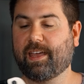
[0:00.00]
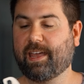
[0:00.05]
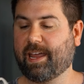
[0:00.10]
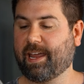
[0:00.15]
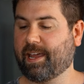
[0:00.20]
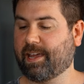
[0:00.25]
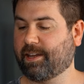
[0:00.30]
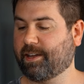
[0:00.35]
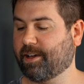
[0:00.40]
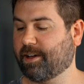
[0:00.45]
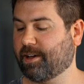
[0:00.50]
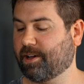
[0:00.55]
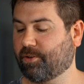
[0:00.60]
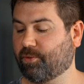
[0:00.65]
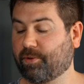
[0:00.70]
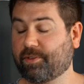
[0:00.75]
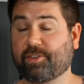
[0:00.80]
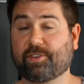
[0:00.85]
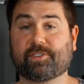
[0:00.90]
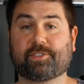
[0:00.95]
and
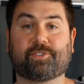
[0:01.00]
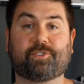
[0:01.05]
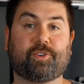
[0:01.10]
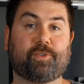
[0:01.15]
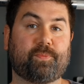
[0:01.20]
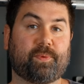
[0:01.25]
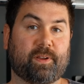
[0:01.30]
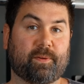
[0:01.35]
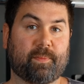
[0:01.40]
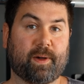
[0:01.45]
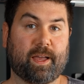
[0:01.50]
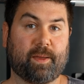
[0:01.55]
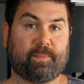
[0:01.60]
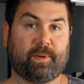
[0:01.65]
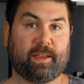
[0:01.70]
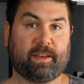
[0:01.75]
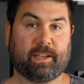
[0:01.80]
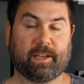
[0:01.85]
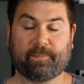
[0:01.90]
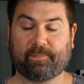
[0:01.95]
which is stupid in my
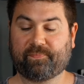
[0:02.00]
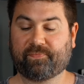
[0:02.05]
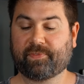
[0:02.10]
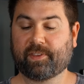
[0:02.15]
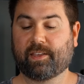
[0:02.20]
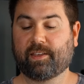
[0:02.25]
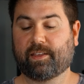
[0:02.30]
opinion.